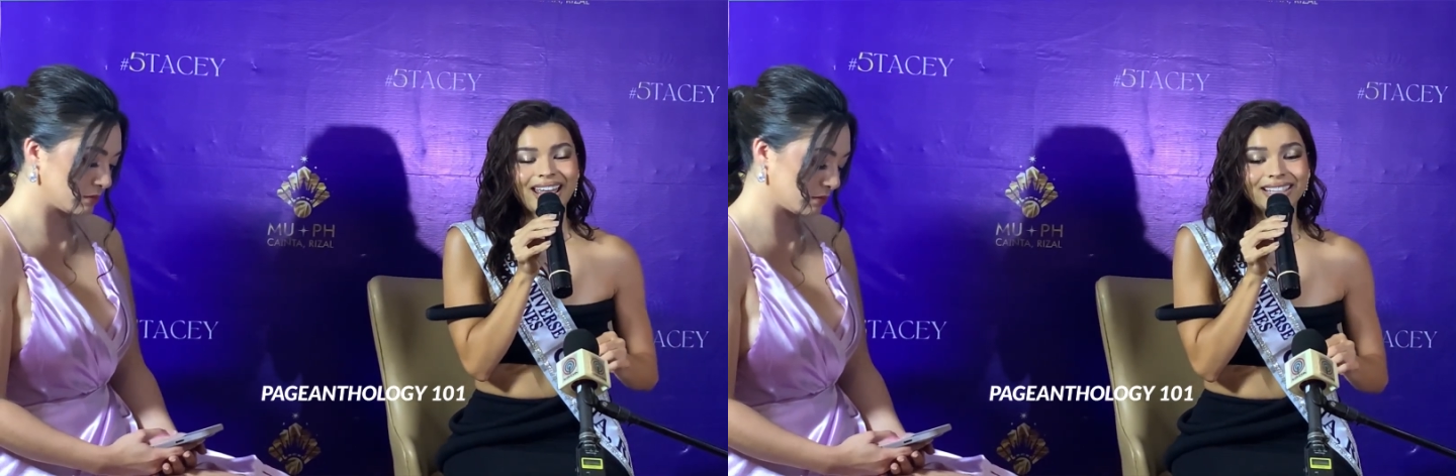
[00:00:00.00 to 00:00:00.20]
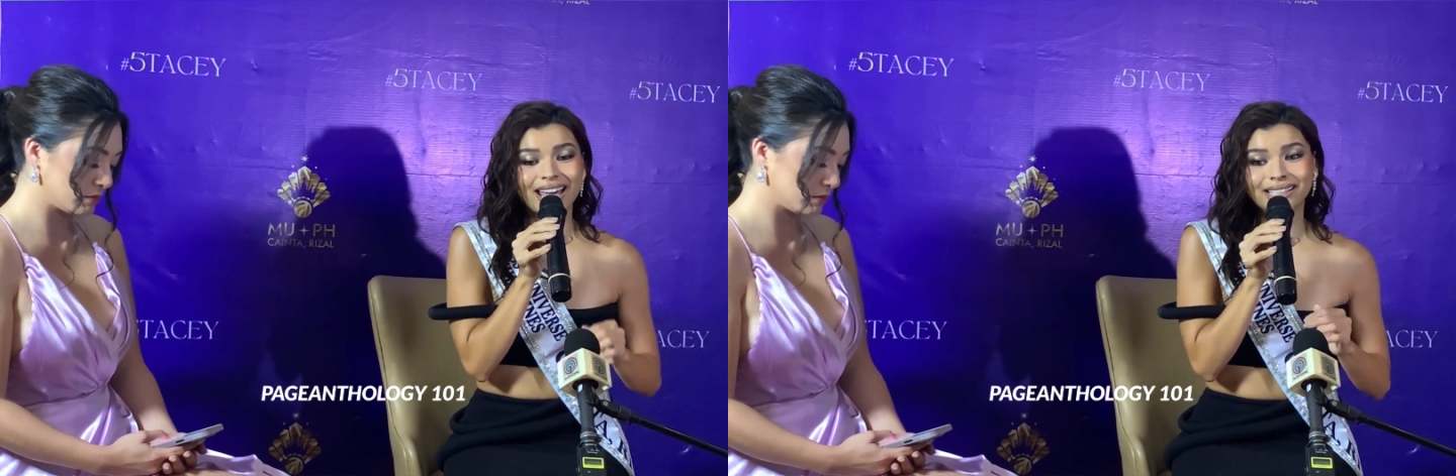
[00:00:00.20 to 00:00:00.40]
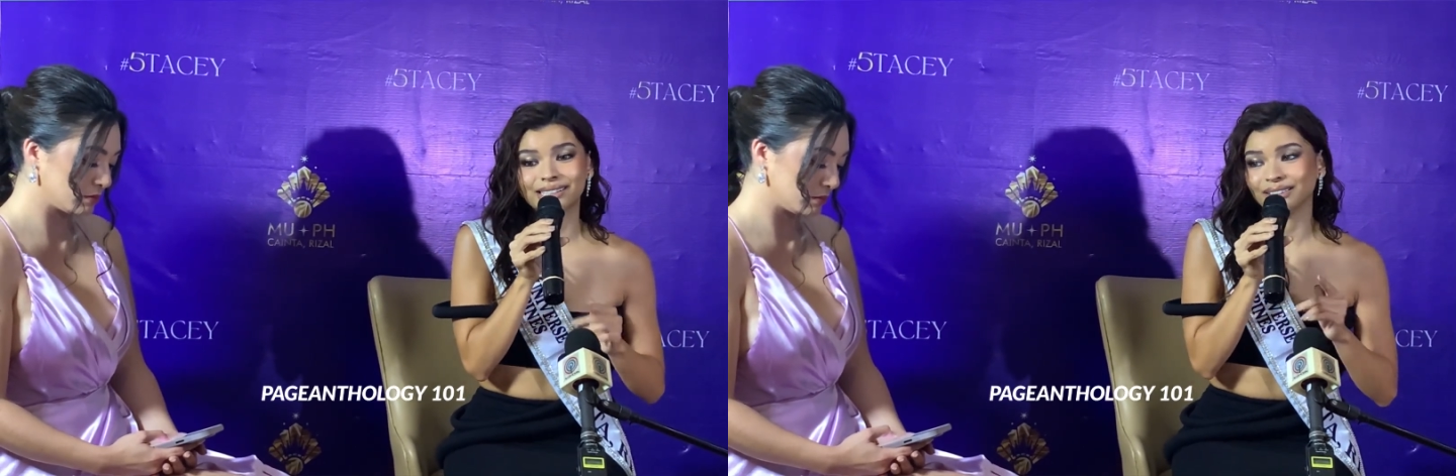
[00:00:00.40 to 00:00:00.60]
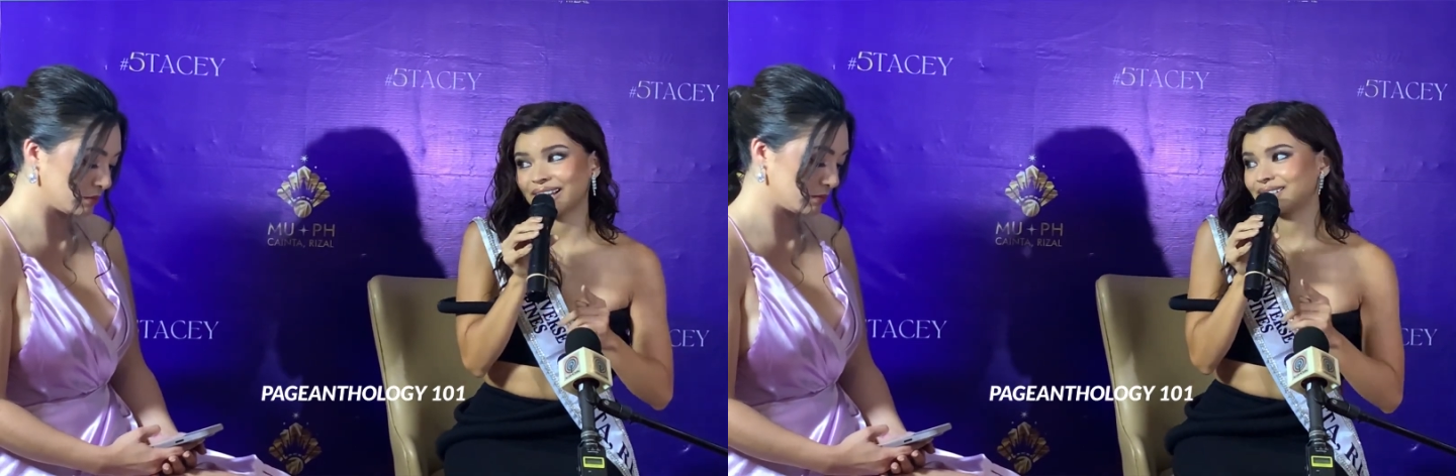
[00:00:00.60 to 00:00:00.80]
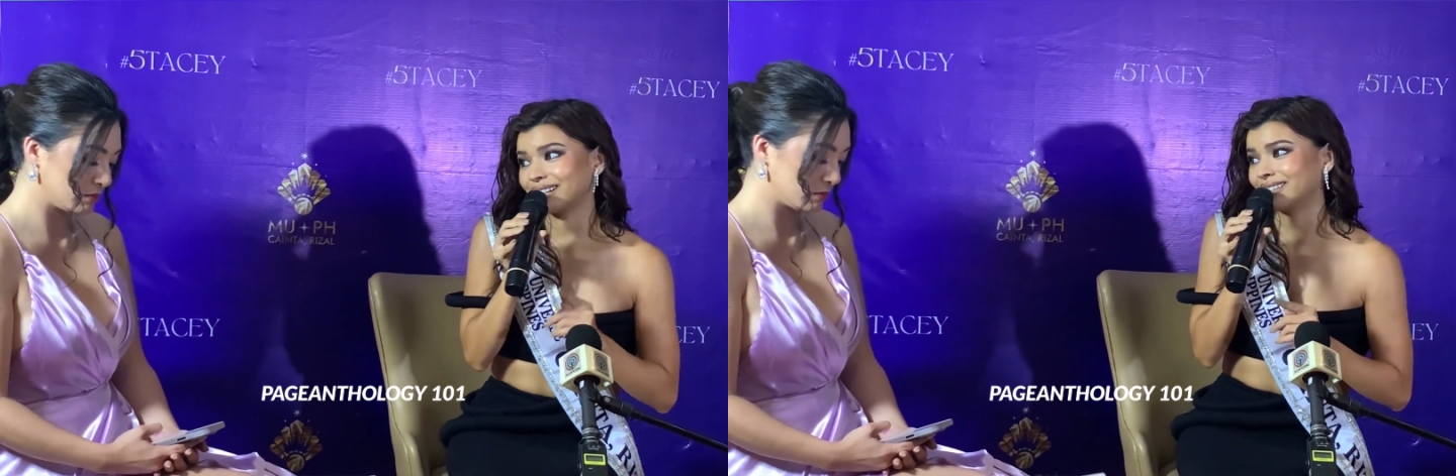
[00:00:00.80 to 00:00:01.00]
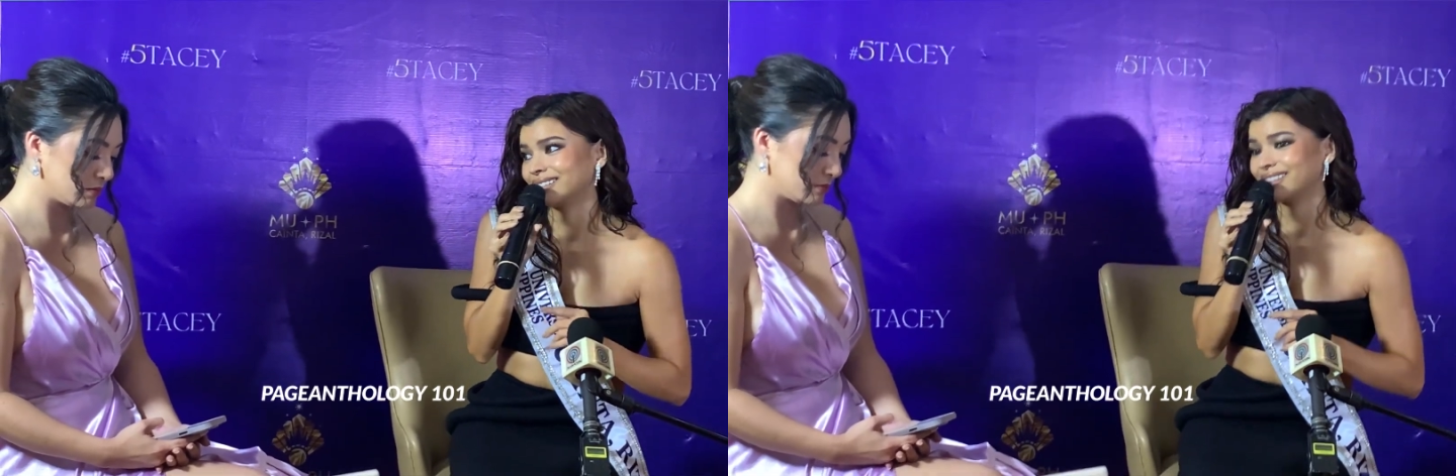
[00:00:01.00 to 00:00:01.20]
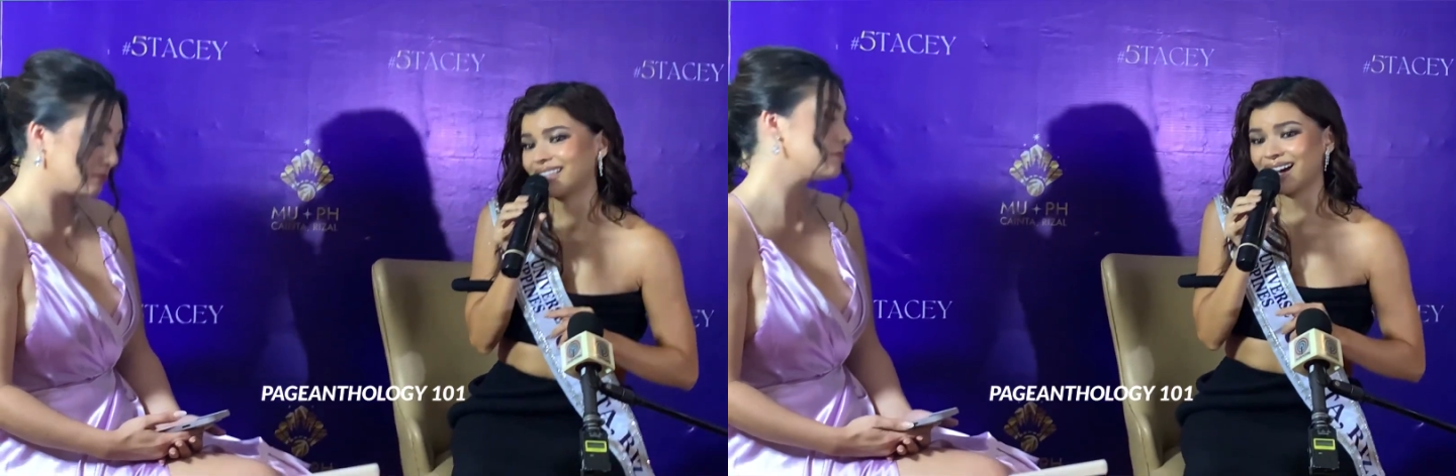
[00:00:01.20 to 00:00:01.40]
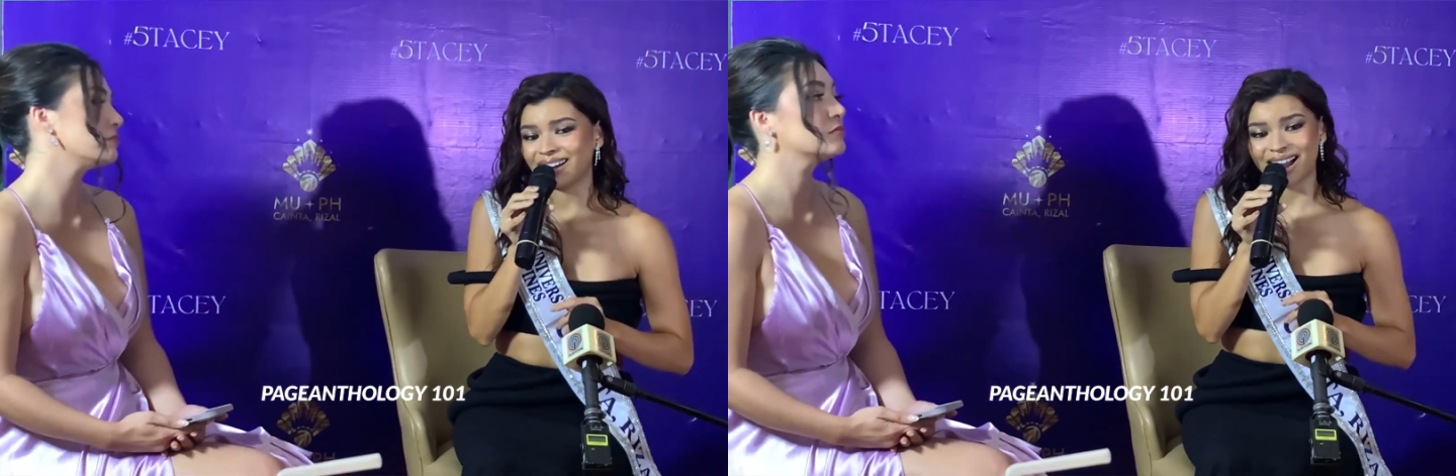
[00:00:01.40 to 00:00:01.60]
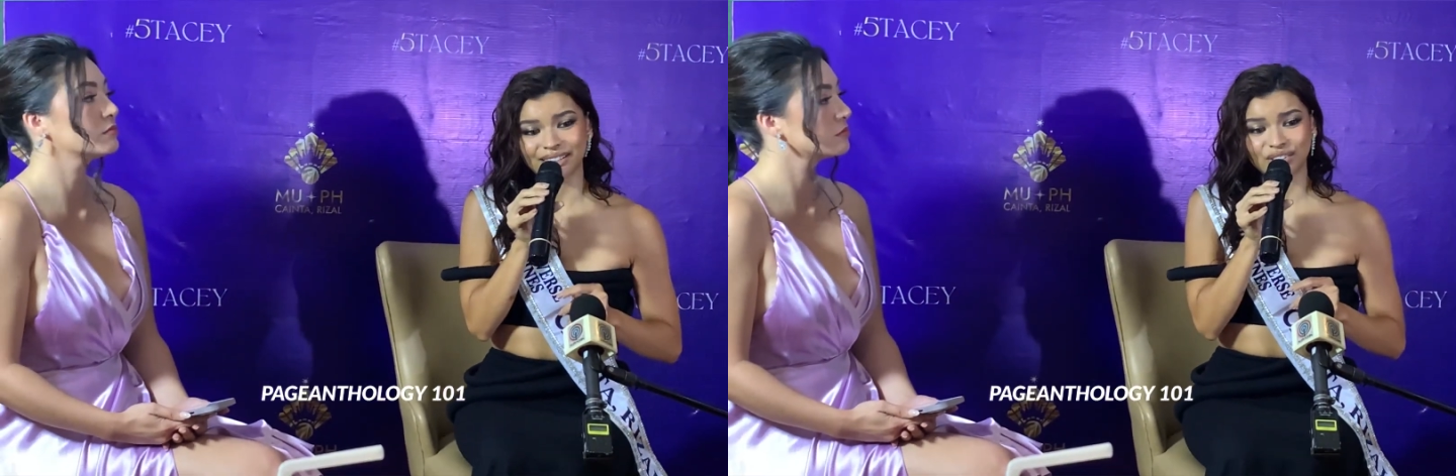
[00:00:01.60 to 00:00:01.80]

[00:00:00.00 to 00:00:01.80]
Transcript: and that is the lesson that I